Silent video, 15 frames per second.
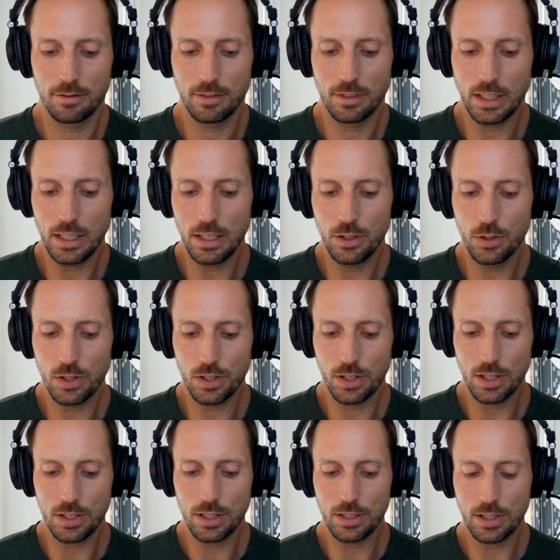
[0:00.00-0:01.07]
He uses
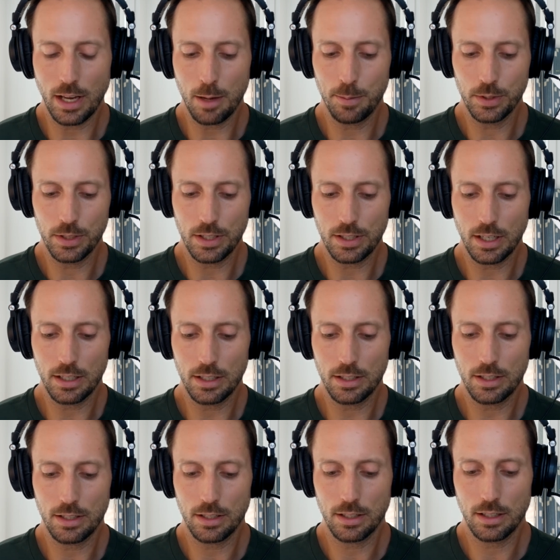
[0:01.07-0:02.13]
this example. He
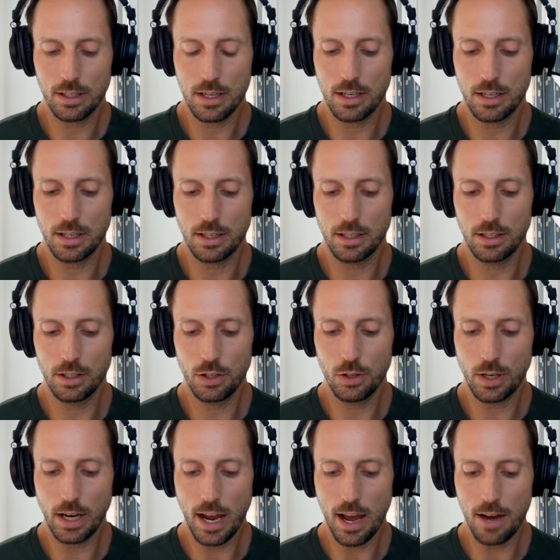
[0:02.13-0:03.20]
says, you
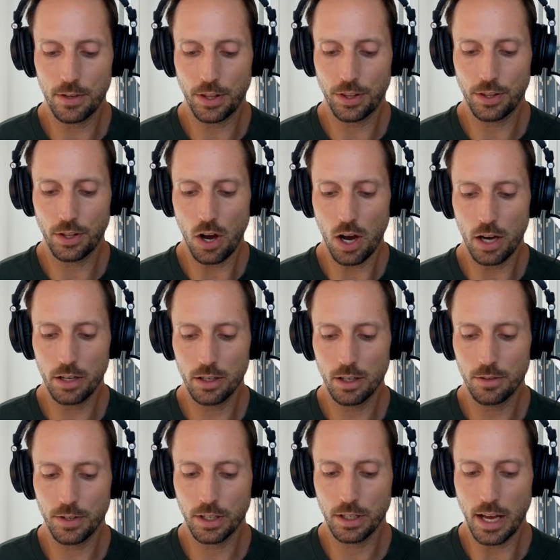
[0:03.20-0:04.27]
can have a thought
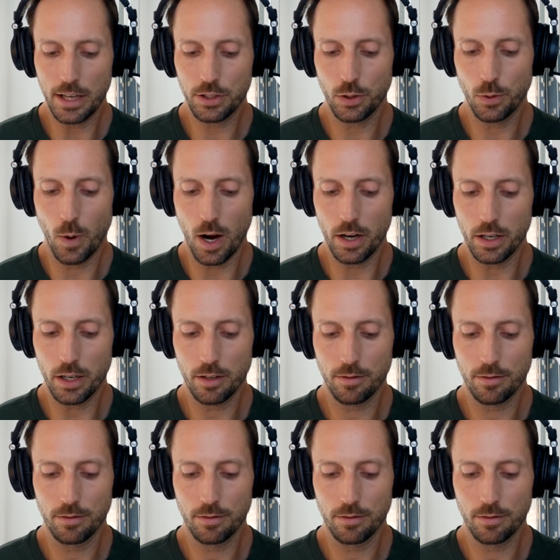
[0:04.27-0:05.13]
of a glass of water,